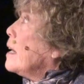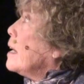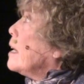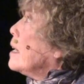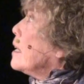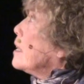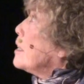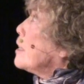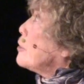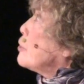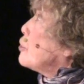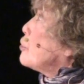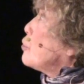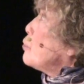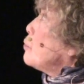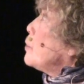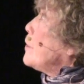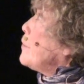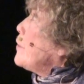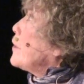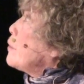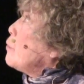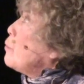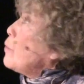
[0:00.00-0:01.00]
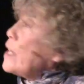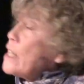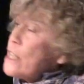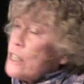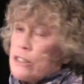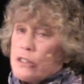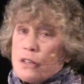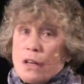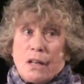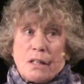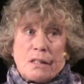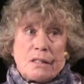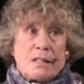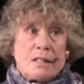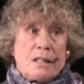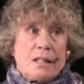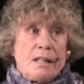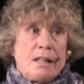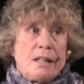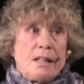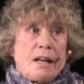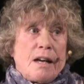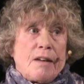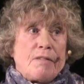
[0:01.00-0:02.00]
and a terrific renaissance
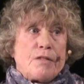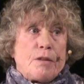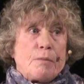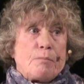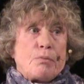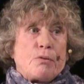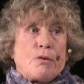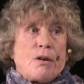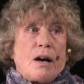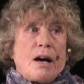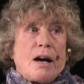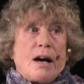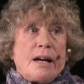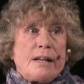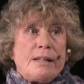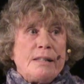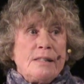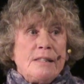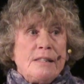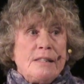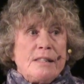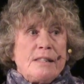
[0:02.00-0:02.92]
of the pride